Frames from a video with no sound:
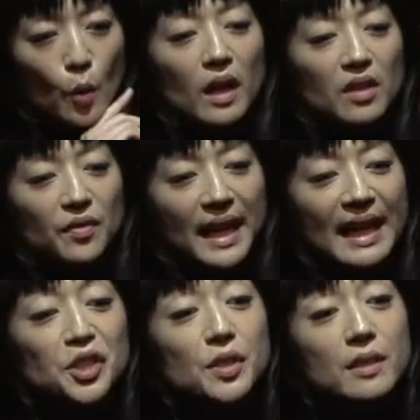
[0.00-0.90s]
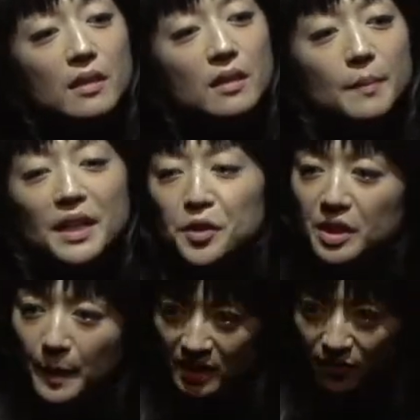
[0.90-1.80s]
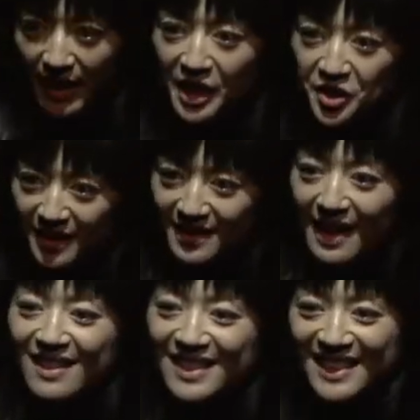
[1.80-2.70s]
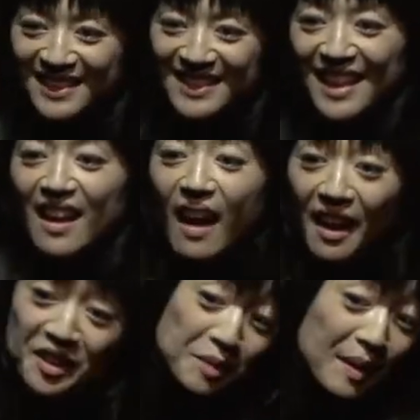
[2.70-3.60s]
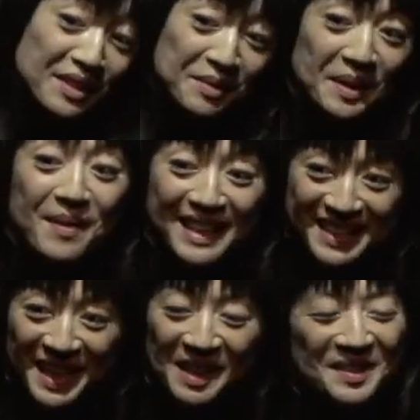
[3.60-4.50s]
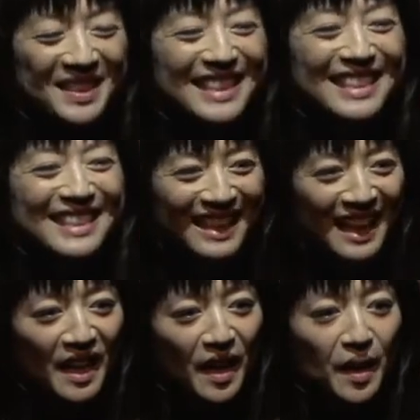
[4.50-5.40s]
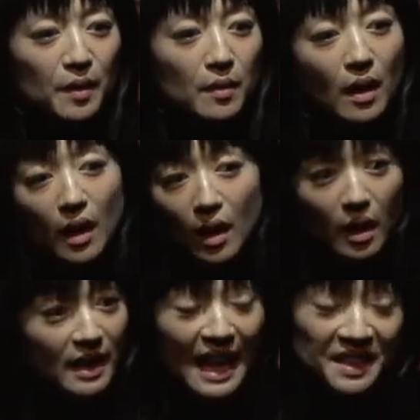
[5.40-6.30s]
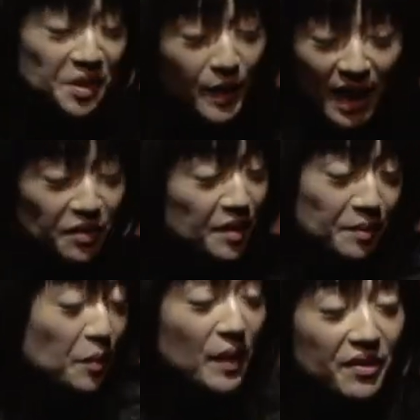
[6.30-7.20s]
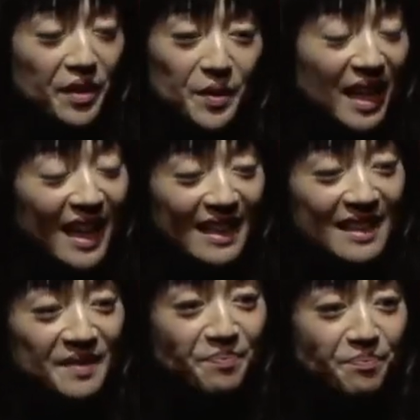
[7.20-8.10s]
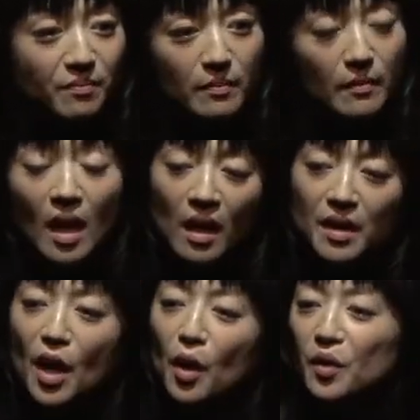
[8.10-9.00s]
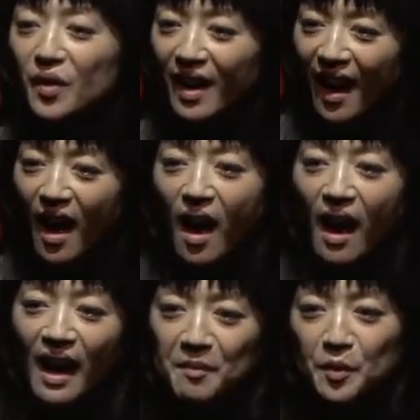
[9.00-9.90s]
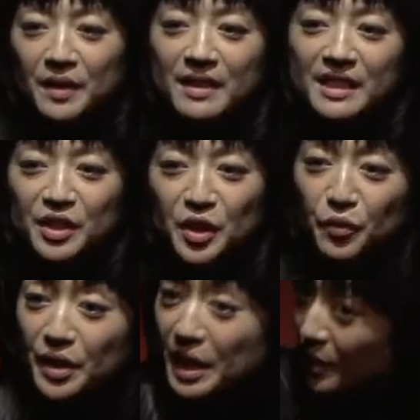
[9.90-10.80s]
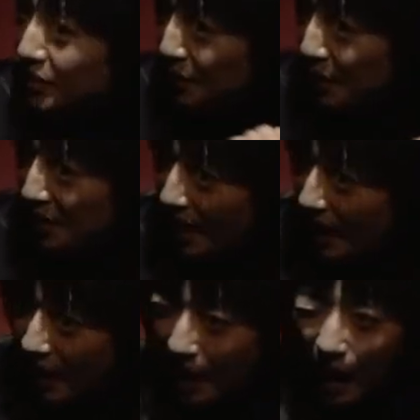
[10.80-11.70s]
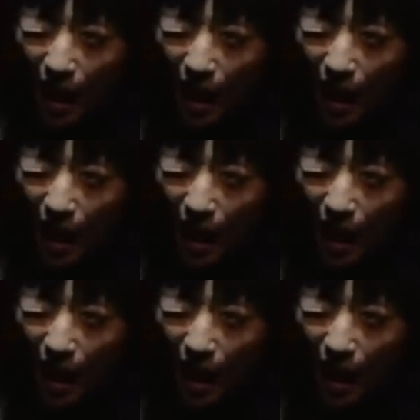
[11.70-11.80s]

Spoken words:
qualifications match your specifications exactly. I altered my resume to make it so. Yes, whatever. Whatever you say. No, I'm going to disagree with you on that.